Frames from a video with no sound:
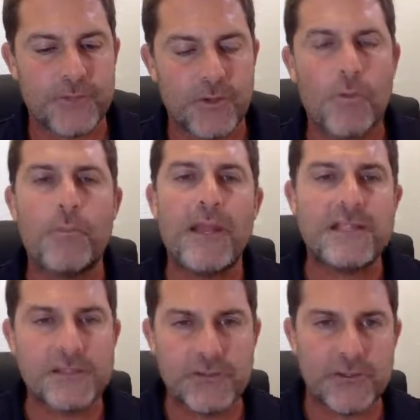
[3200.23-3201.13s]

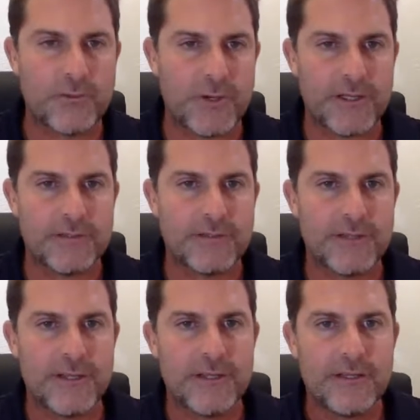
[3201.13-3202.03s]
complexity to the wine.
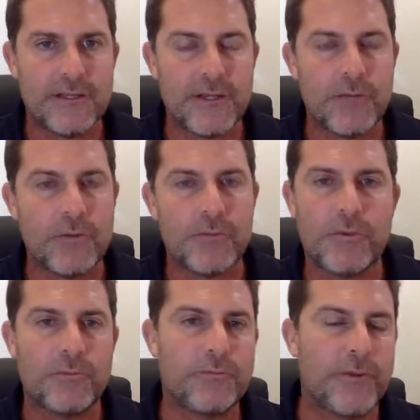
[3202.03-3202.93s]
You know,